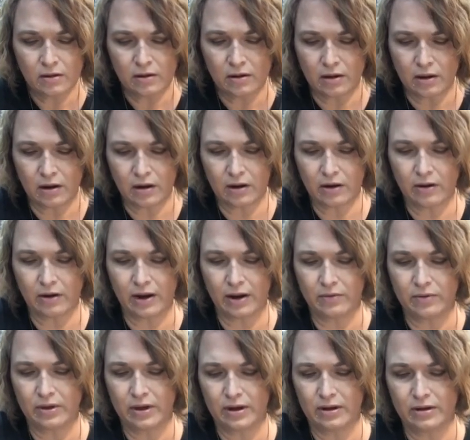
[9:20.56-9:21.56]
All right,
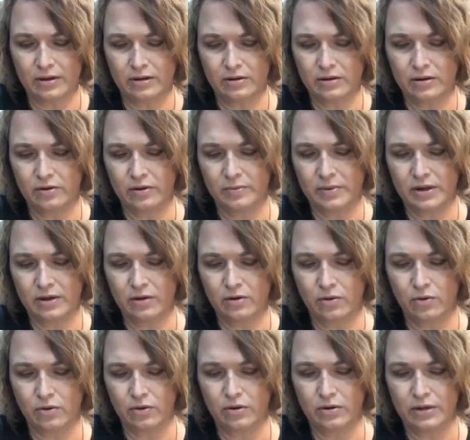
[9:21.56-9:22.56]
we got a little Caribbean
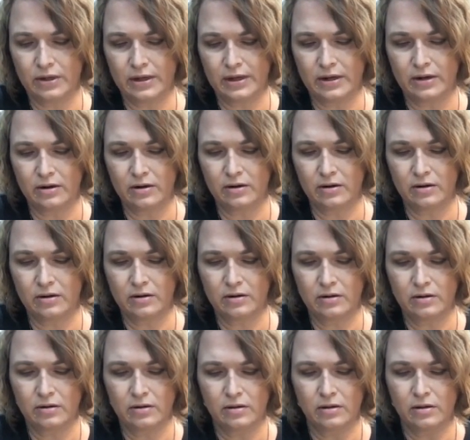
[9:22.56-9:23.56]
coral here.
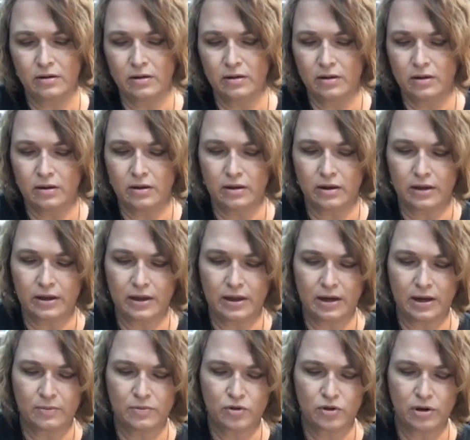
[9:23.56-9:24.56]
Again,
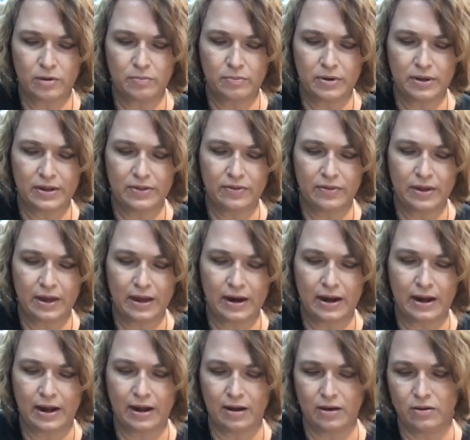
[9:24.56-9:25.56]
I'm just going to blend that
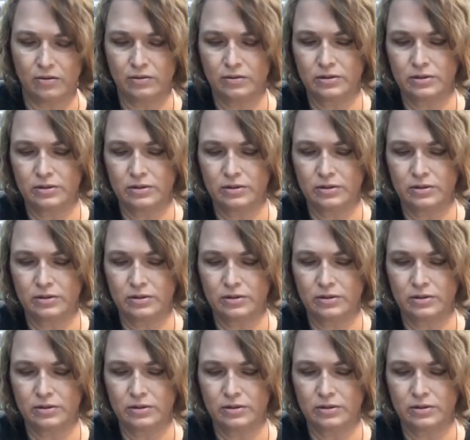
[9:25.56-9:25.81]
out.